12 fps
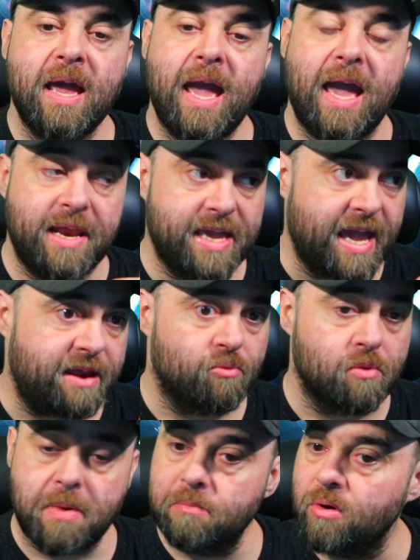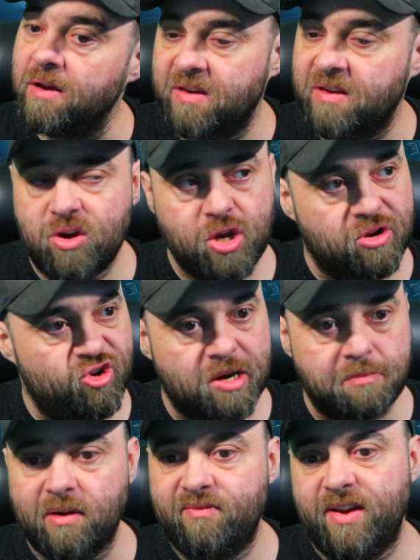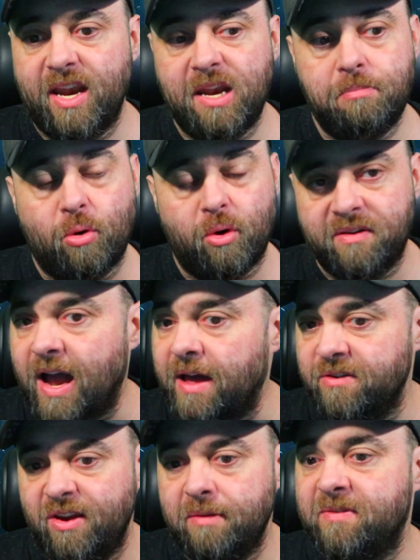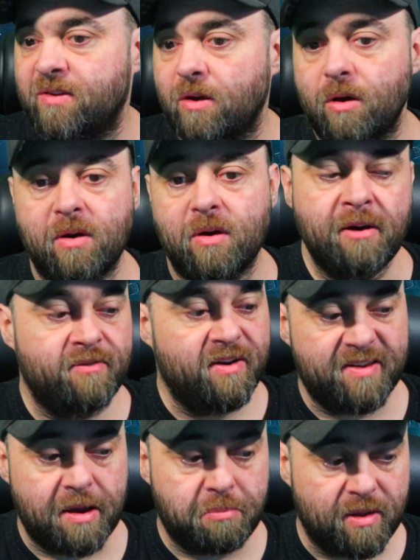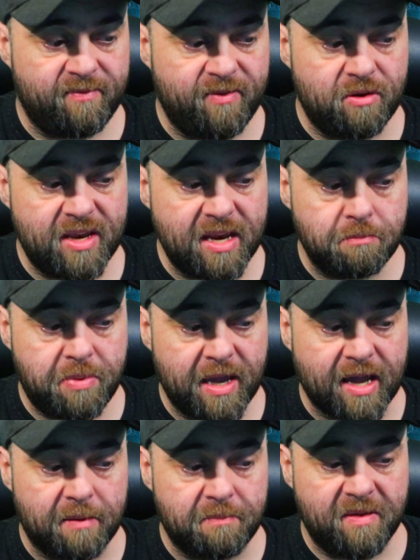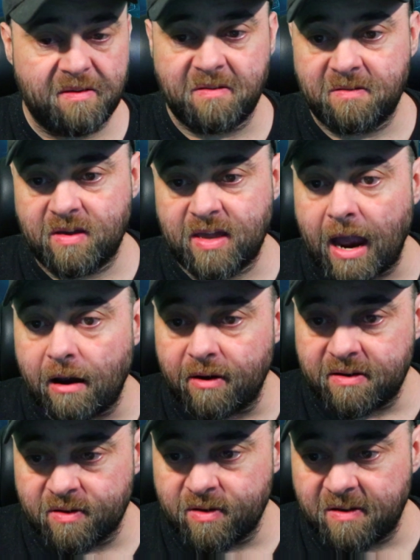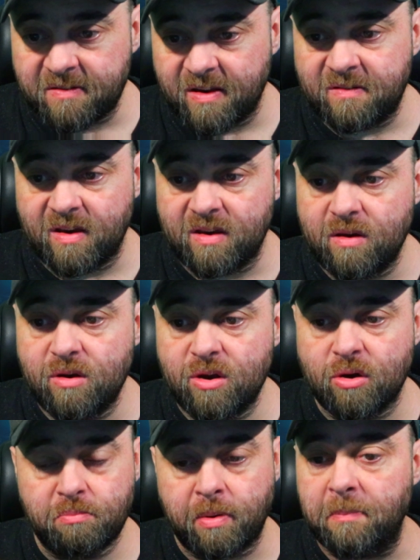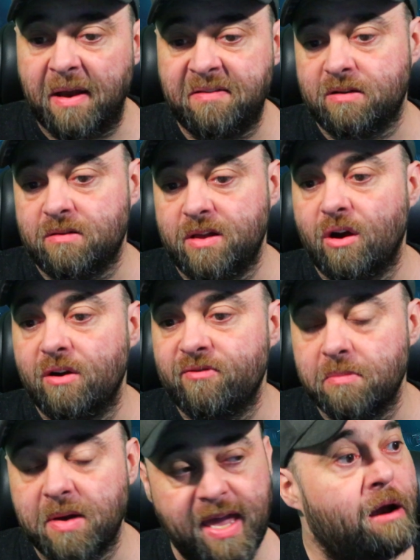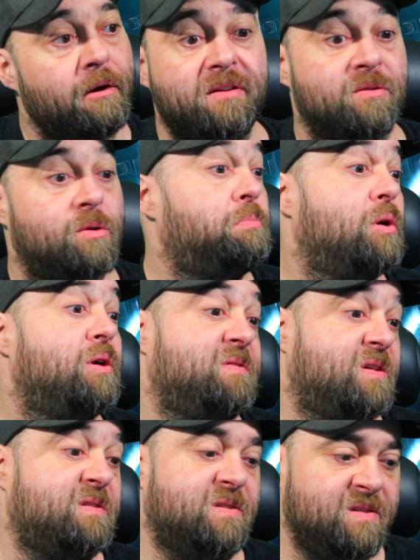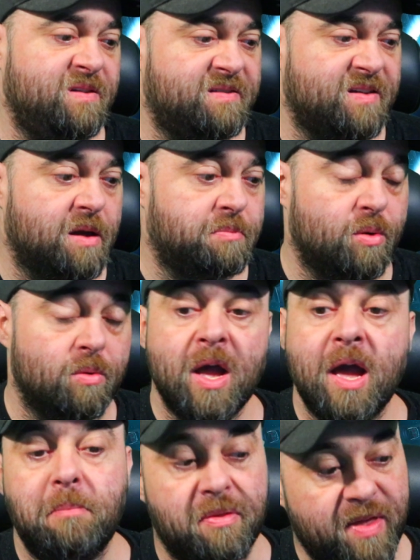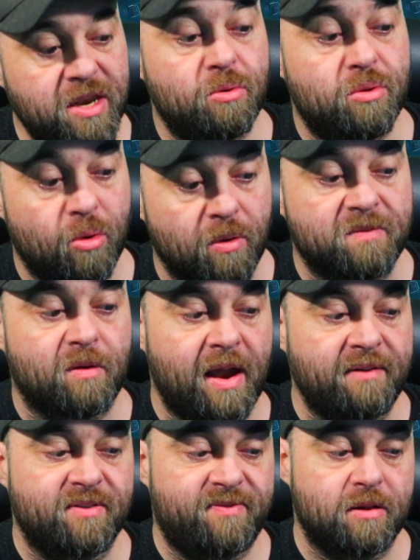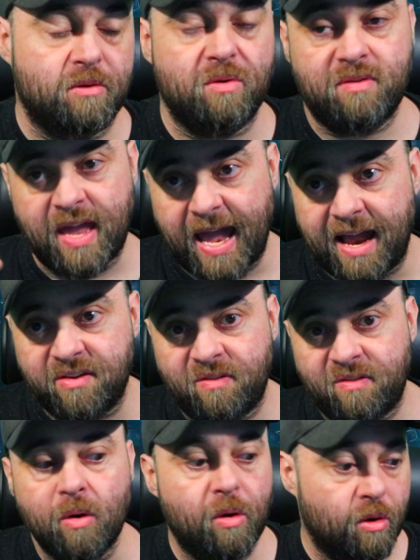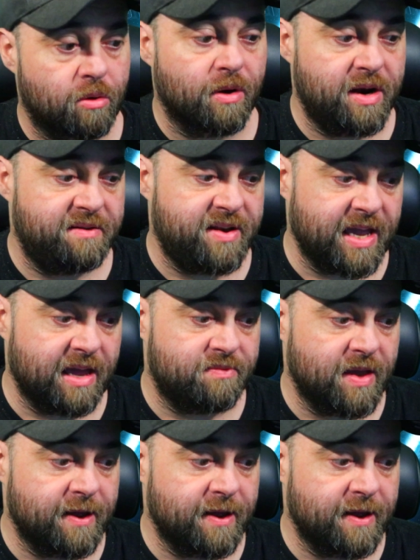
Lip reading: And again, remember I said you can jump off at any point to other ships. So for example, if you didn't pick up this Carrack to Herc CCU, you could basically go from a Carrack to a Perseus as an example, but then you would also have to fill it with cash or credit to get there.